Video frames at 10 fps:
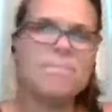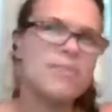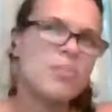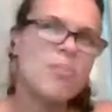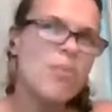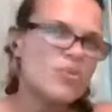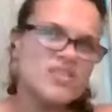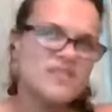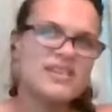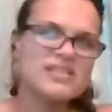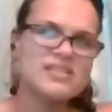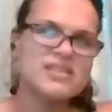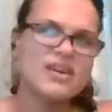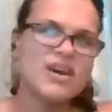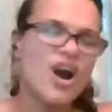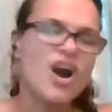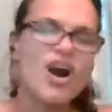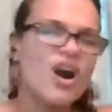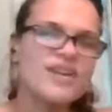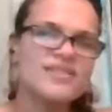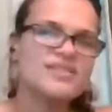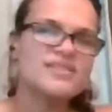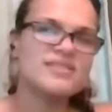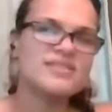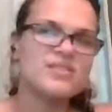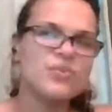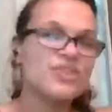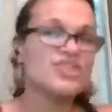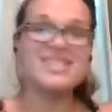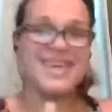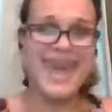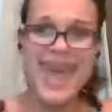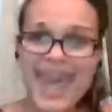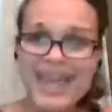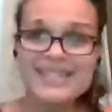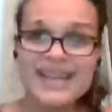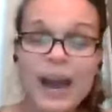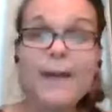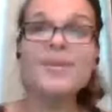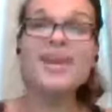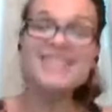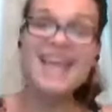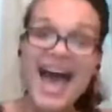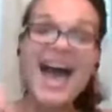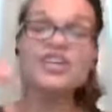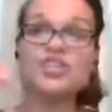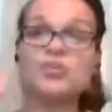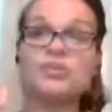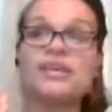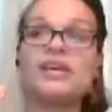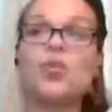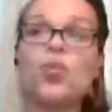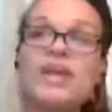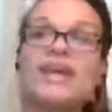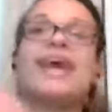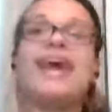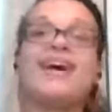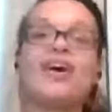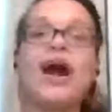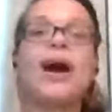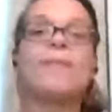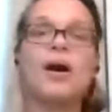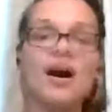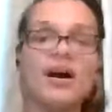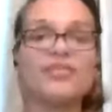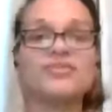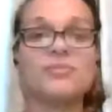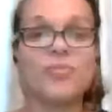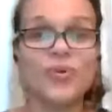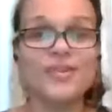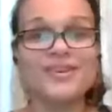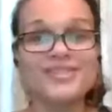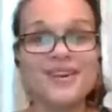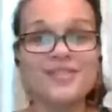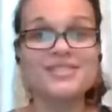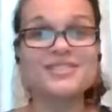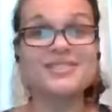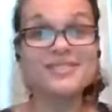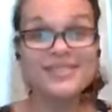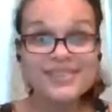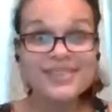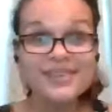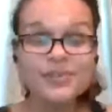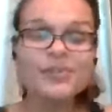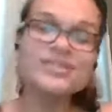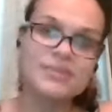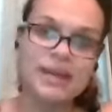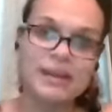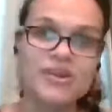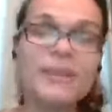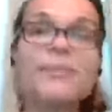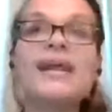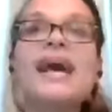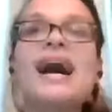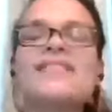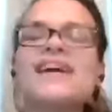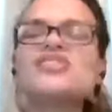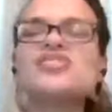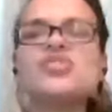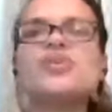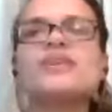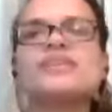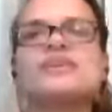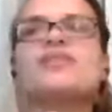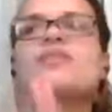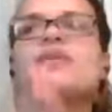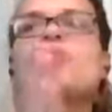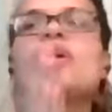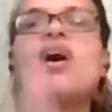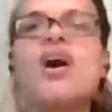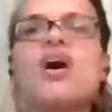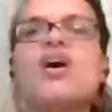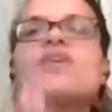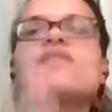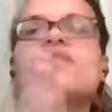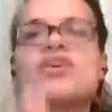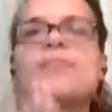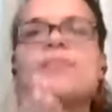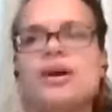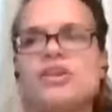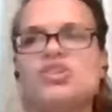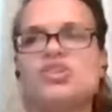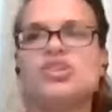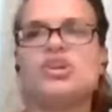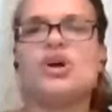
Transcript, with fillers: But most of us, our hearts, we just can't because actually we care about others more than ourselves. Well, sometimes, right? But that's just going to tell you that we are very much